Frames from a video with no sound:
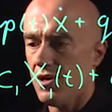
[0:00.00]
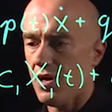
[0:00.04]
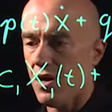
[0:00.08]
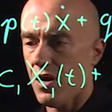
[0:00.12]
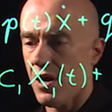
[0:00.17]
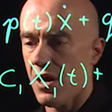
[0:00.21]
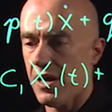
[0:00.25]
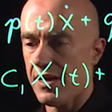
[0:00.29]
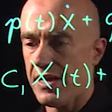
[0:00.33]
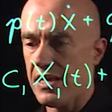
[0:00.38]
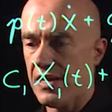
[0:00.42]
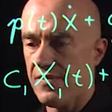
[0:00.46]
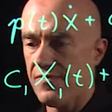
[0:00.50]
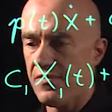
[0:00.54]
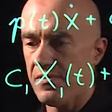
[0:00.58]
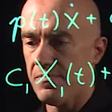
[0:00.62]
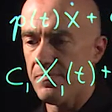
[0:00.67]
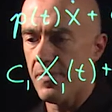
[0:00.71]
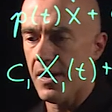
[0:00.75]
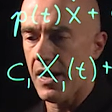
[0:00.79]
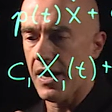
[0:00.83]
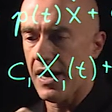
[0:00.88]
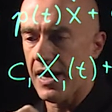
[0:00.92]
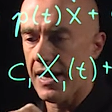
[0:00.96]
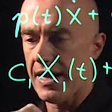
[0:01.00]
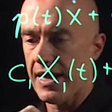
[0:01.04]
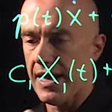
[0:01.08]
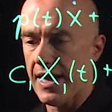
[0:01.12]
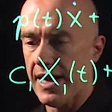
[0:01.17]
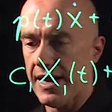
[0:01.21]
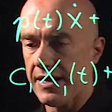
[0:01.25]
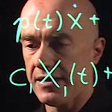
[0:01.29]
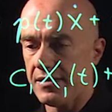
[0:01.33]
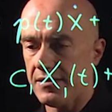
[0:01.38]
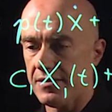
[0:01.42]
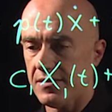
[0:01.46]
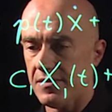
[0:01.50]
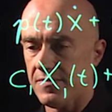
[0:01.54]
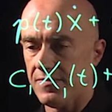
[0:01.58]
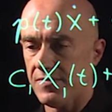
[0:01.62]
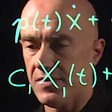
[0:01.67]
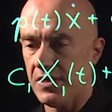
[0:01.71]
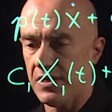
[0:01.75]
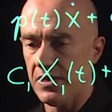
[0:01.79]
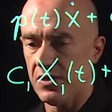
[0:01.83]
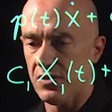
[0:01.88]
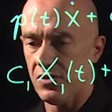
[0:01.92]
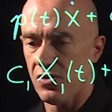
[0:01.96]
are given by x of
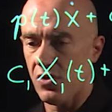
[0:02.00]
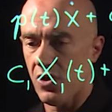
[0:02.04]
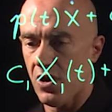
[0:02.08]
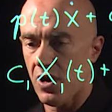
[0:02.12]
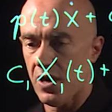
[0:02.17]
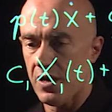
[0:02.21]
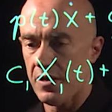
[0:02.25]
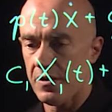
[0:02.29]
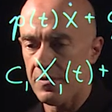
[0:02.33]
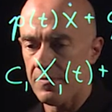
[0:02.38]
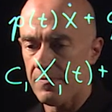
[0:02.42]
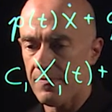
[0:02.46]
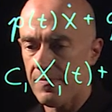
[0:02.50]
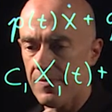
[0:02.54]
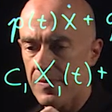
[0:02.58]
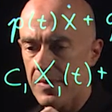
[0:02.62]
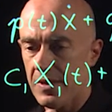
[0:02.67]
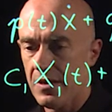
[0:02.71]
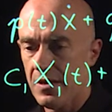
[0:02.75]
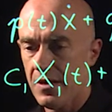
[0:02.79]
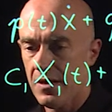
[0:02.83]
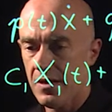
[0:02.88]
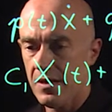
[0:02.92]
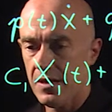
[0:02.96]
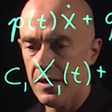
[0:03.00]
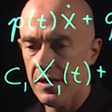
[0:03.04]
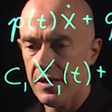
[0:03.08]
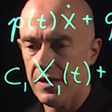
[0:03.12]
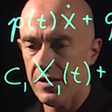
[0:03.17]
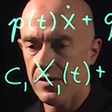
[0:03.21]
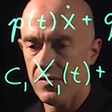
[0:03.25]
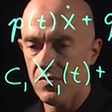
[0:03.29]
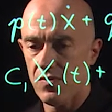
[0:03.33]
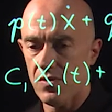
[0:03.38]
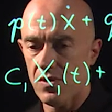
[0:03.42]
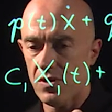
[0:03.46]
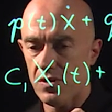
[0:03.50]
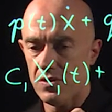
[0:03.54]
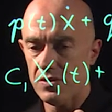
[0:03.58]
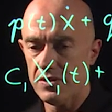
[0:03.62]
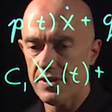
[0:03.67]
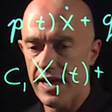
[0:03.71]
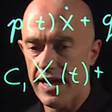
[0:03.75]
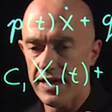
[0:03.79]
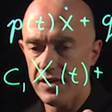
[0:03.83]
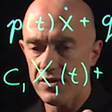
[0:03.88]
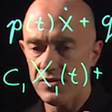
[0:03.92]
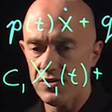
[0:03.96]
t naught equals
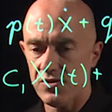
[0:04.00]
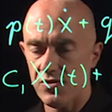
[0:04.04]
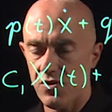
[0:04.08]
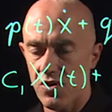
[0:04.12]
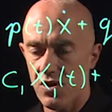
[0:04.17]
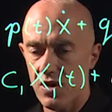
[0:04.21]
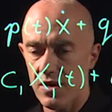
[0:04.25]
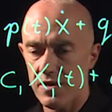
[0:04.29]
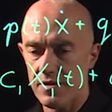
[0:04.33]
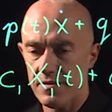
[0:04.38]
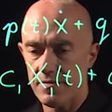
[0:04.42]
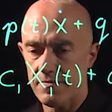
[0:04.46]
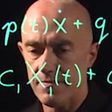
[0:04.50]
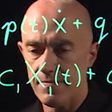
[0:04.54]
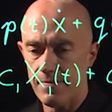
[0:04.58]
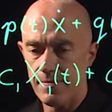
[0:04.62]
x naught